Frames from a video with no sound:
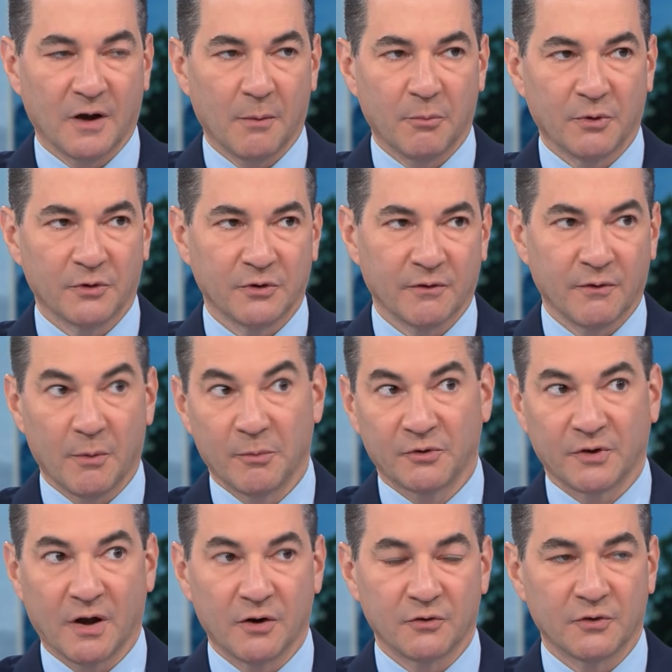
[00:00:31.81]
upwards of almost
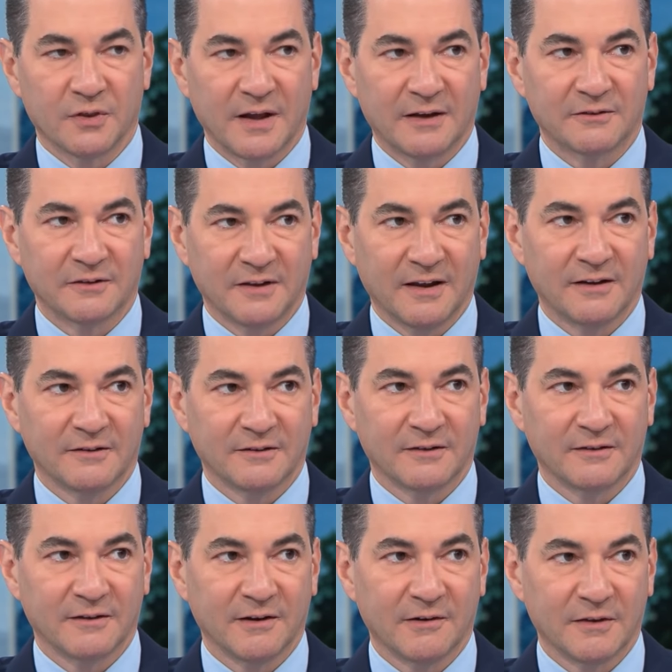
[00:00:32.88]
100,000
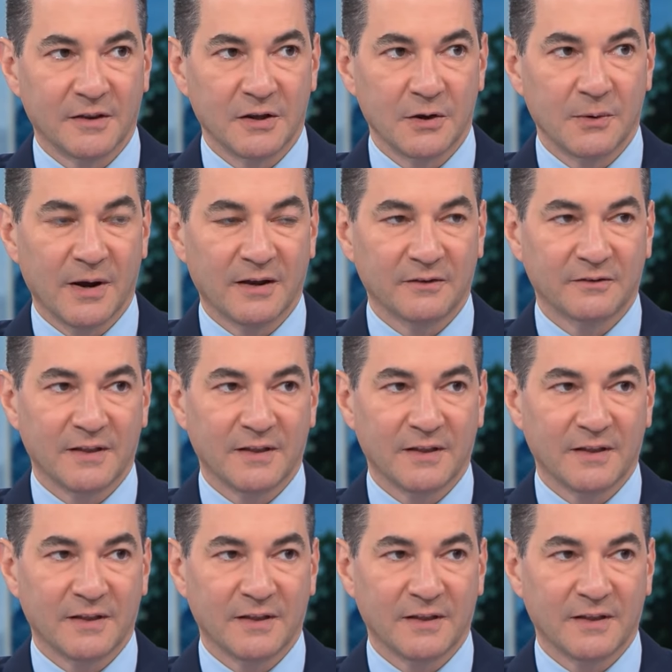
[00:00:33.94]
cases here in the U.S.